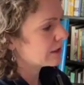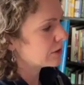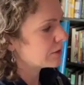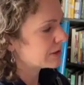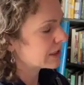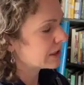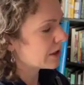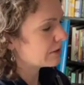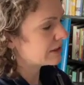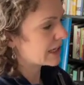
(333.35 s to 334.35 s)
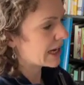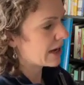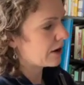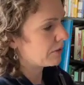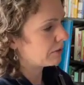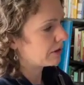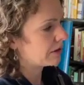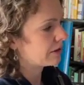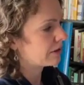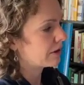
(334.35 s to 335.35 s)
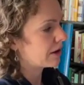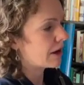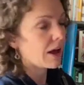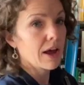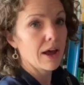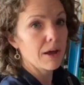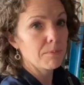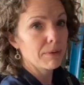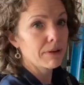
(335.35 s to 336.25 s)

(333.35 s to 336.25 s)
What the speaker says: So it's gonna go down, up,